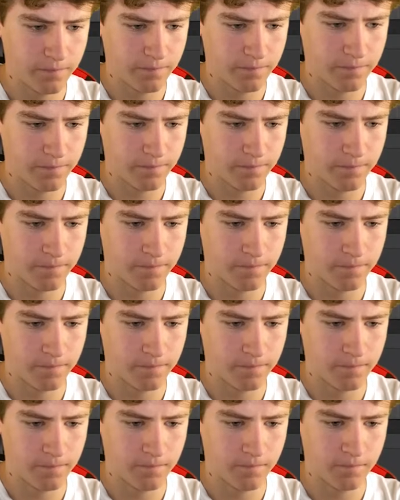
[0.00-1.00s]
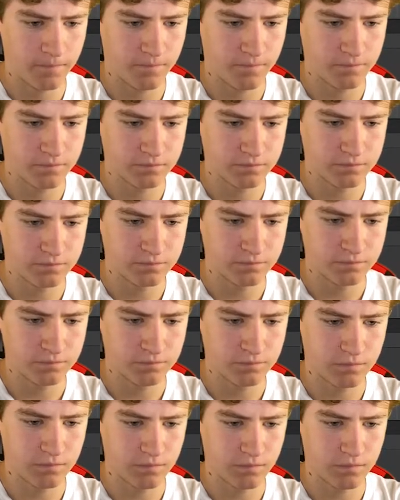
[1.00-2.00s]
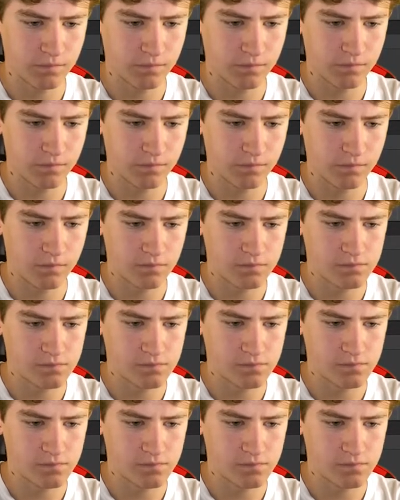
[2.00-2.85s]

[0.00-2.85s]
(silence)